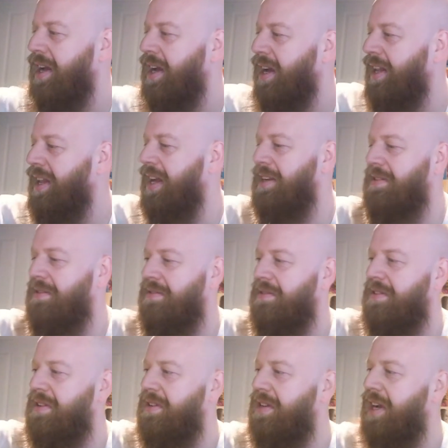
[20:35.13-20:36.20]
And then
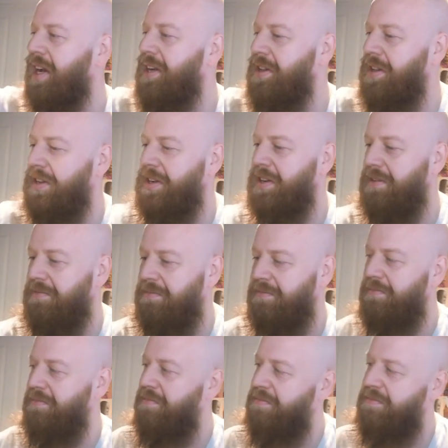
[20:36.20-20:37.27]
another
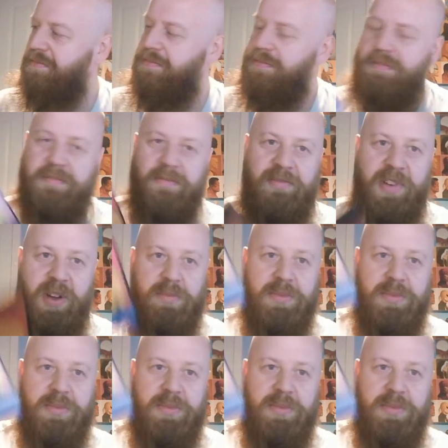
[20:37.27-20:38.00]
film